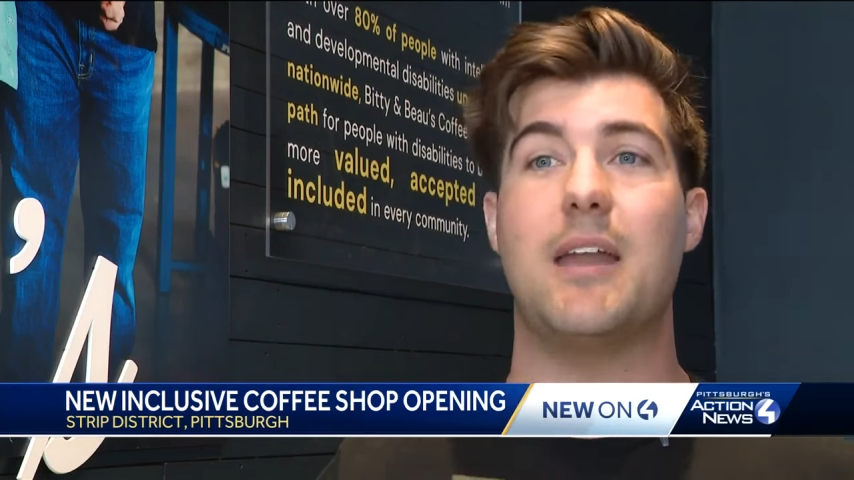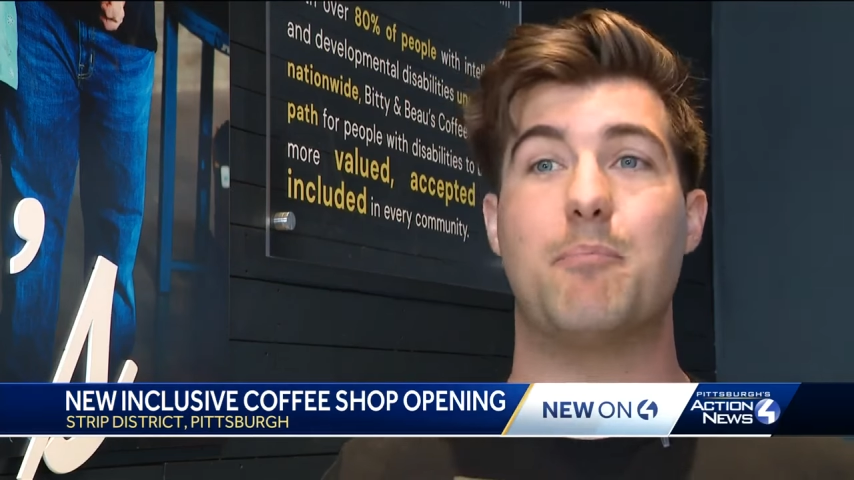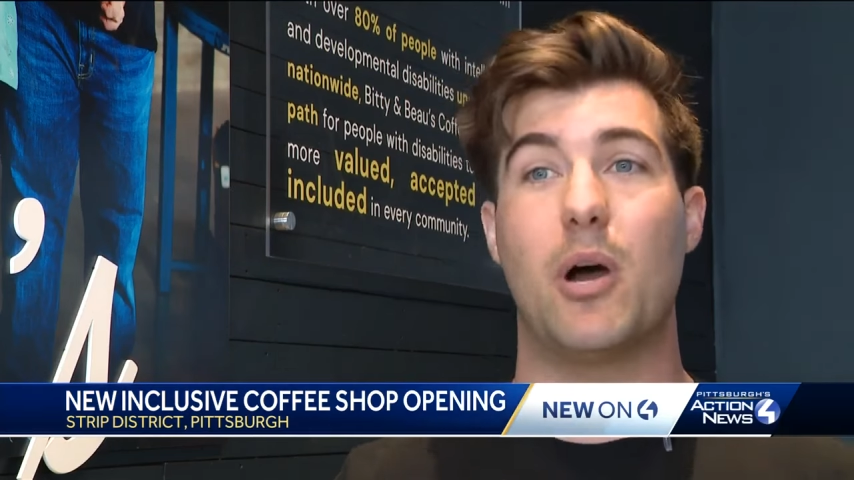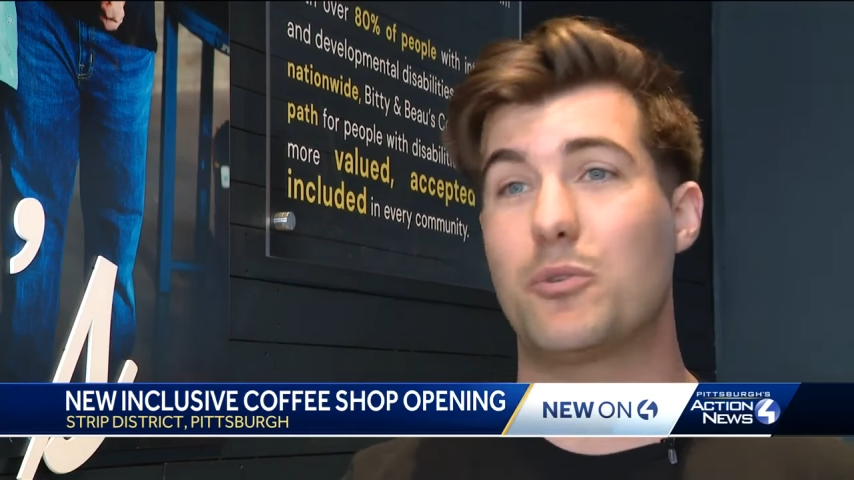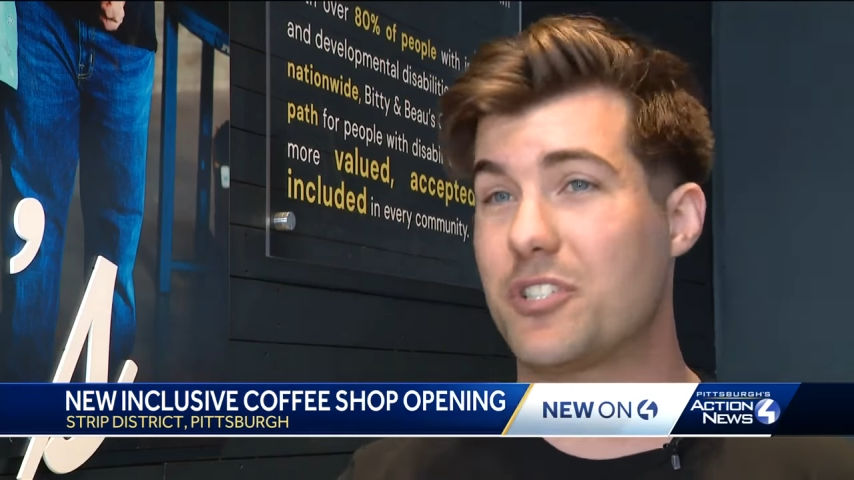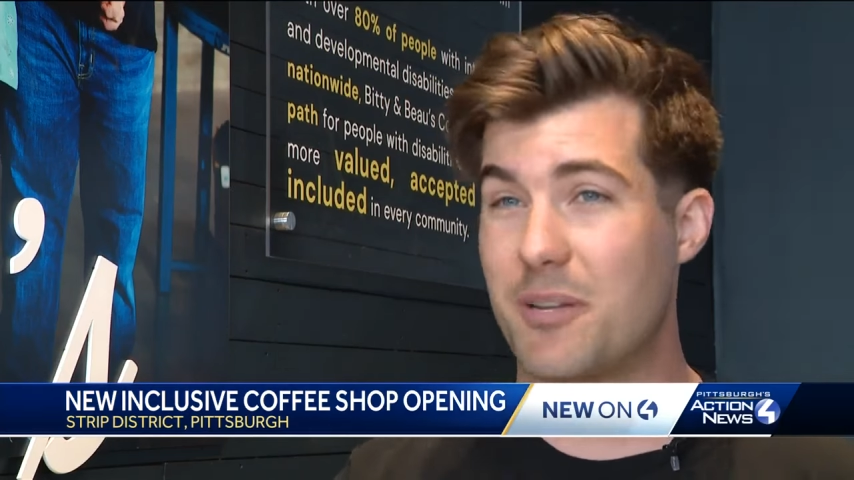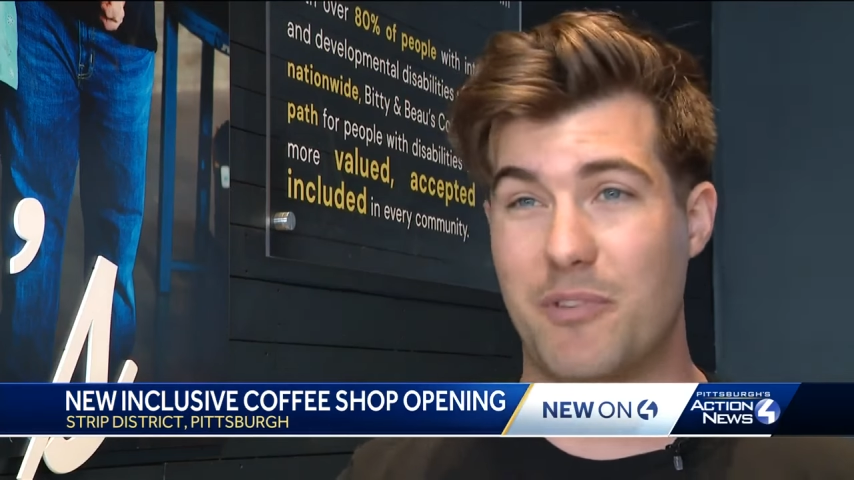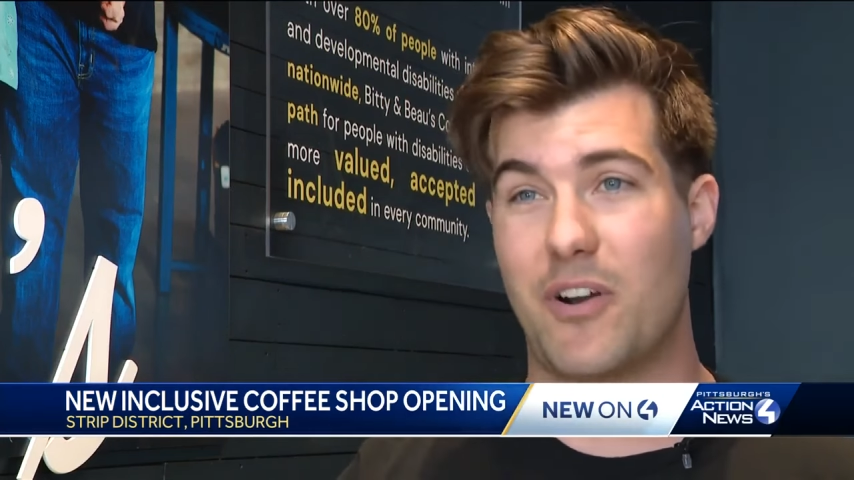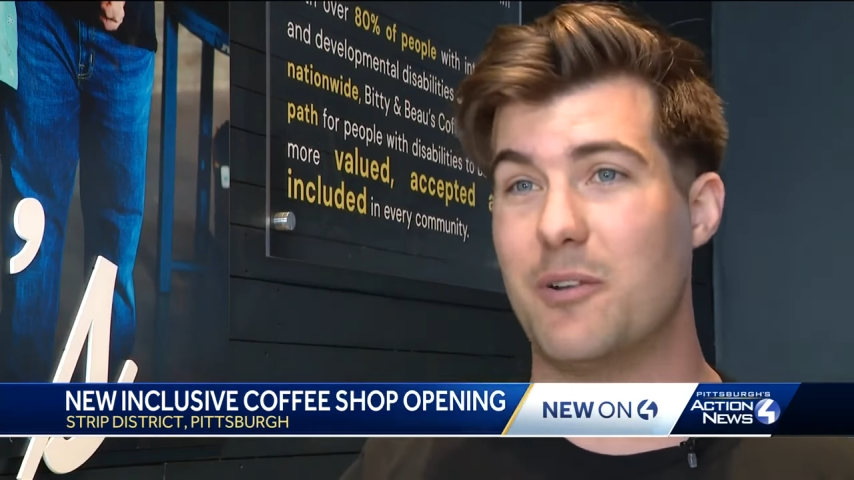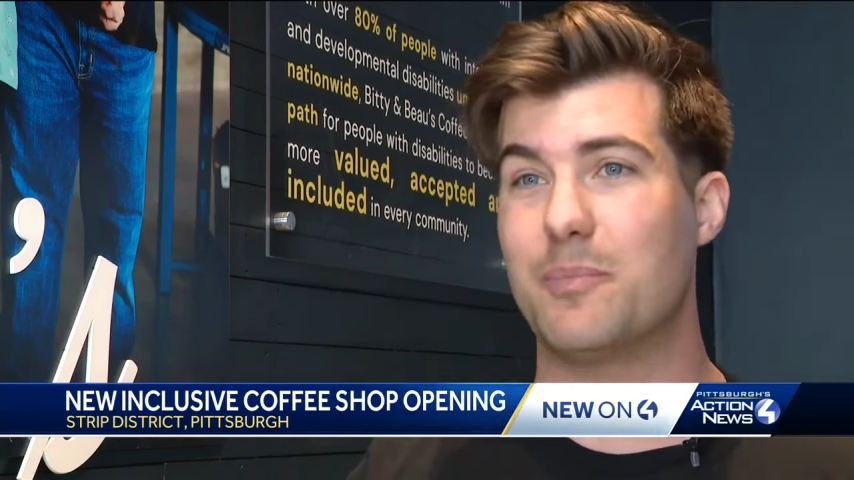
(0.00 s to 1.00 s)
and poach
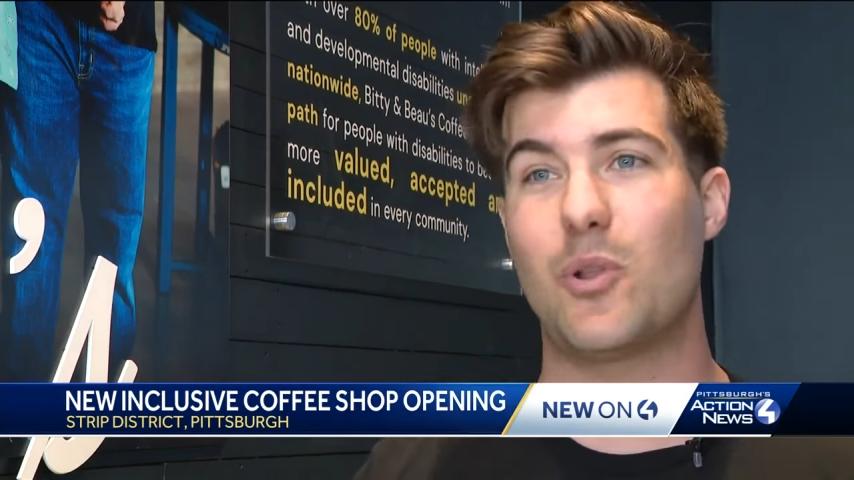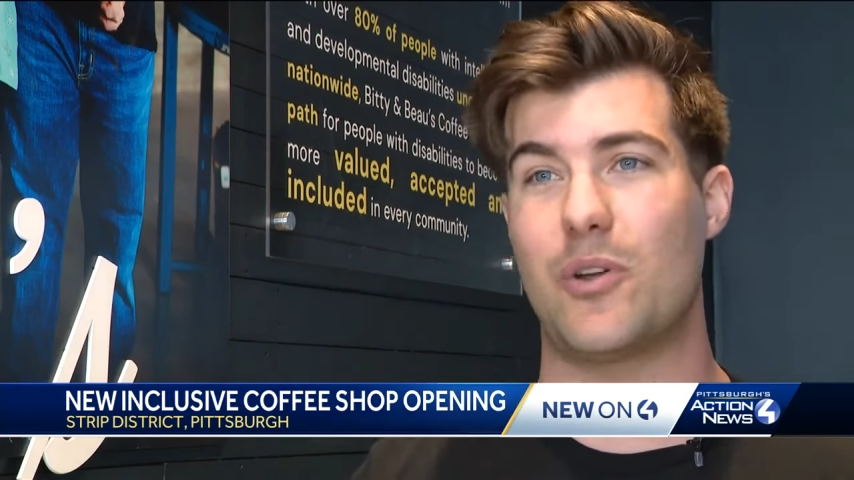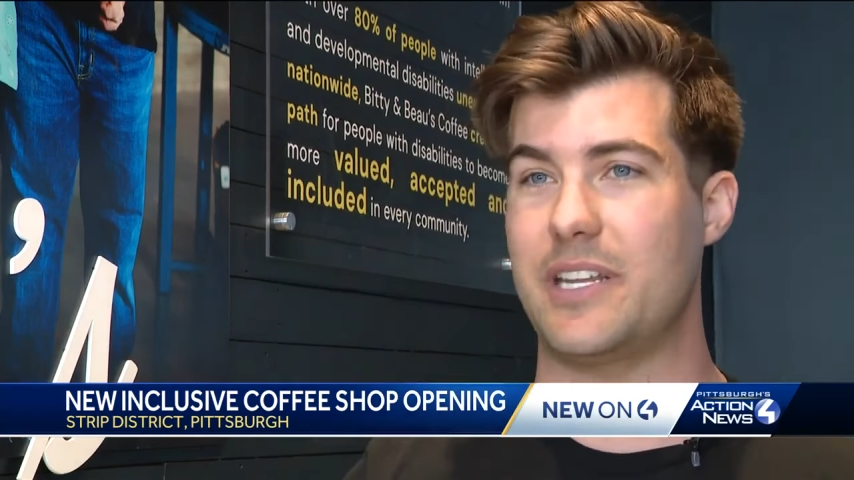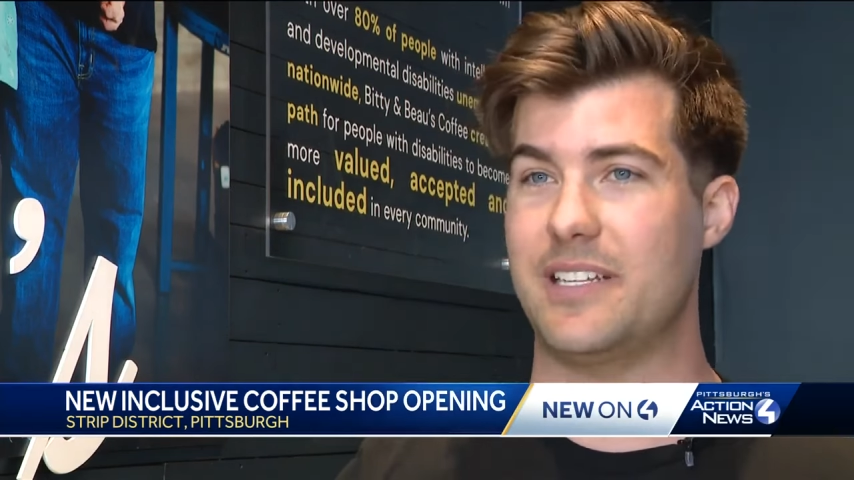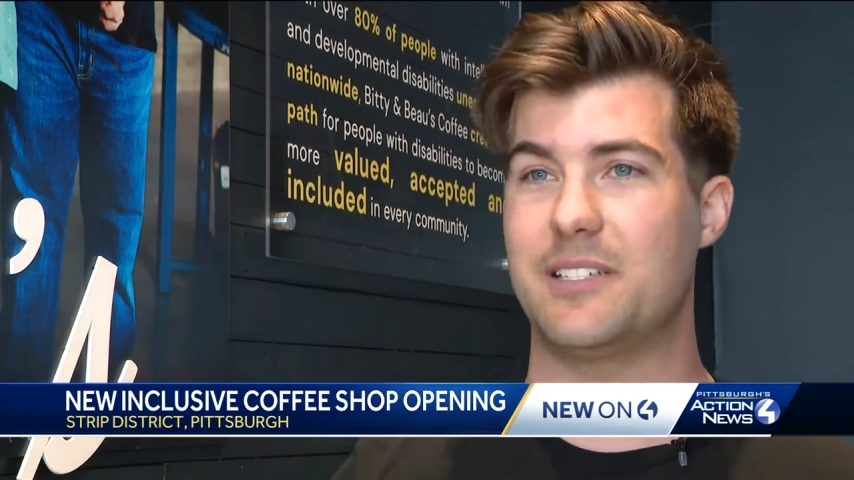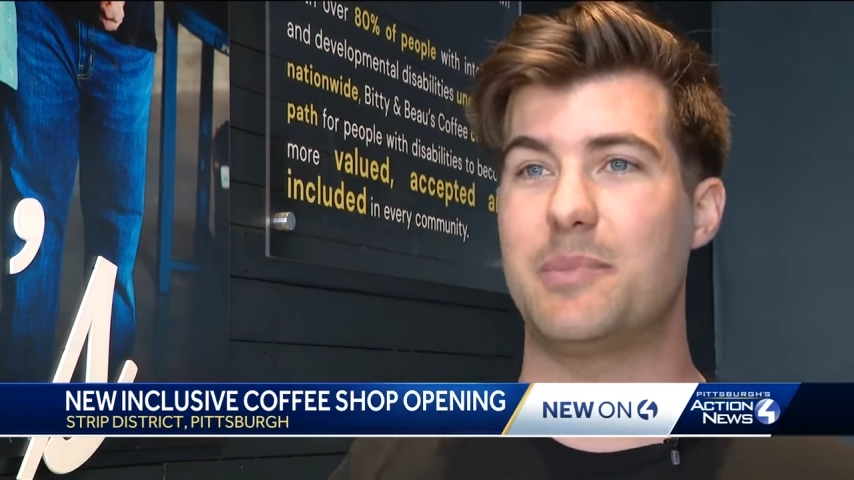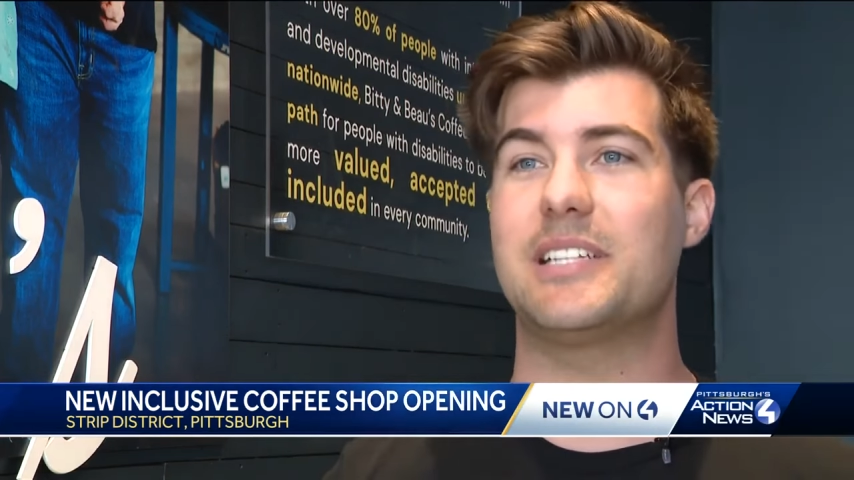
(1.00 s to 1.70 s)
some of our employees.